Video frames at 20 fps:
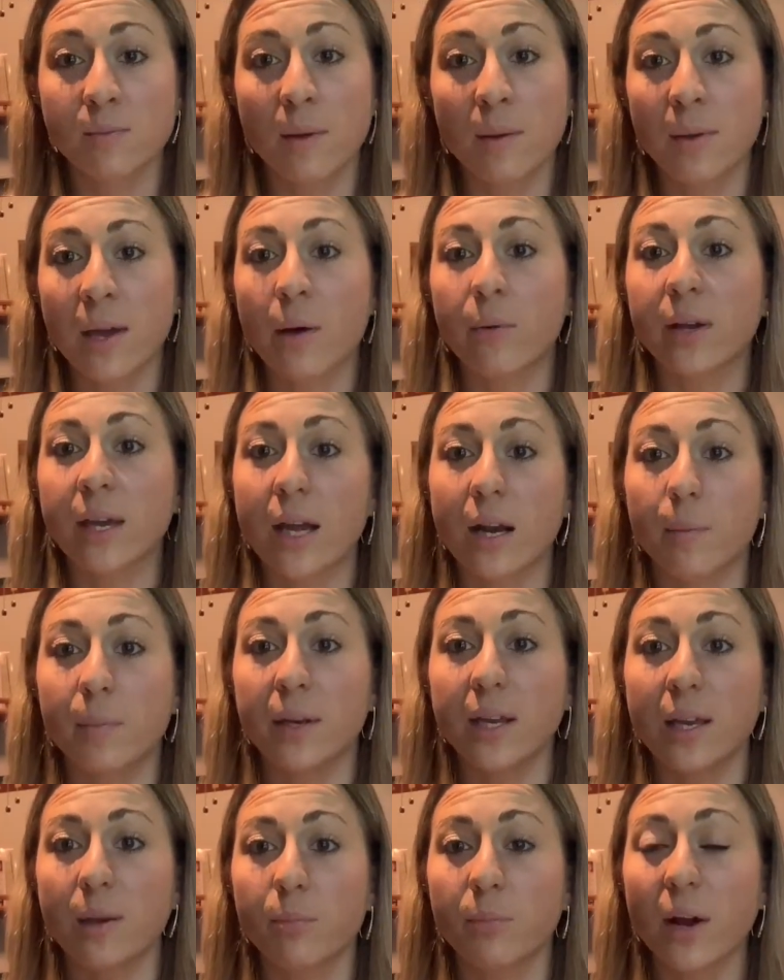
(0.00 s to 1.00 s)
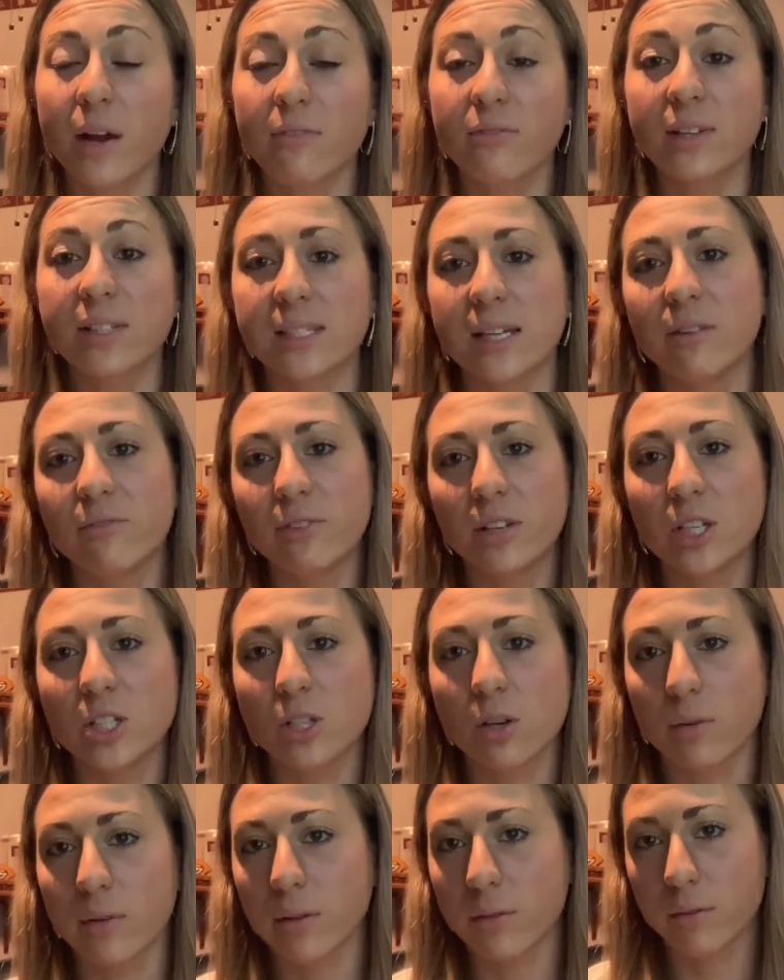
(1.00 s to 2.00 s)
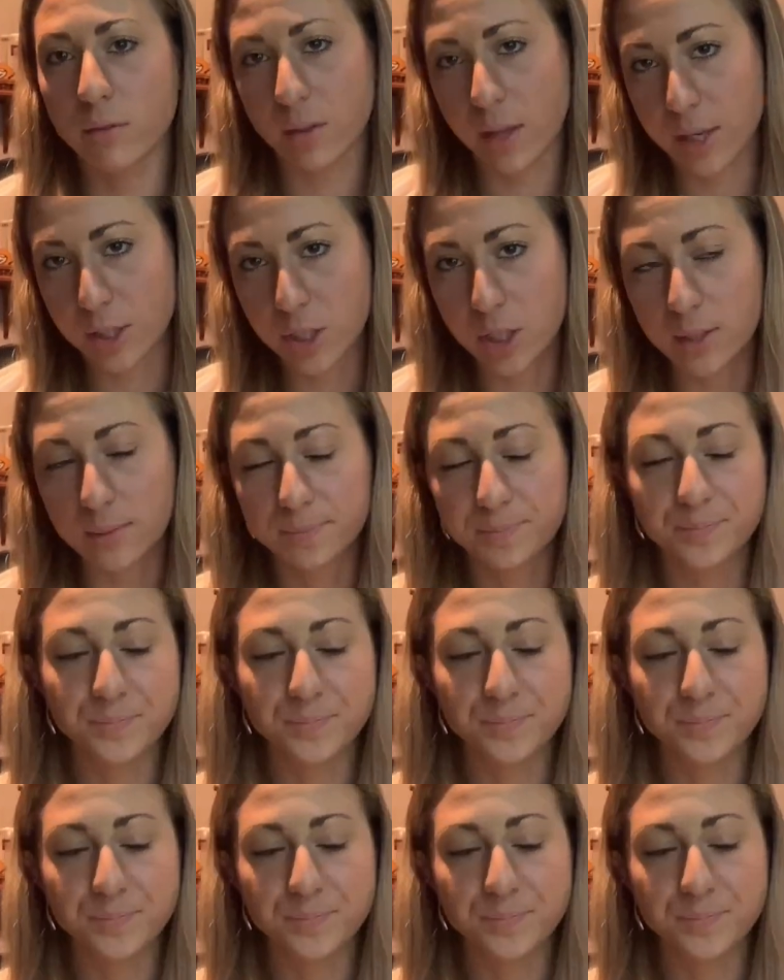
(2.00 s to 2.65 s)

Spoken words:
maybe I would get up and eat breakfast and finish going through a lecture.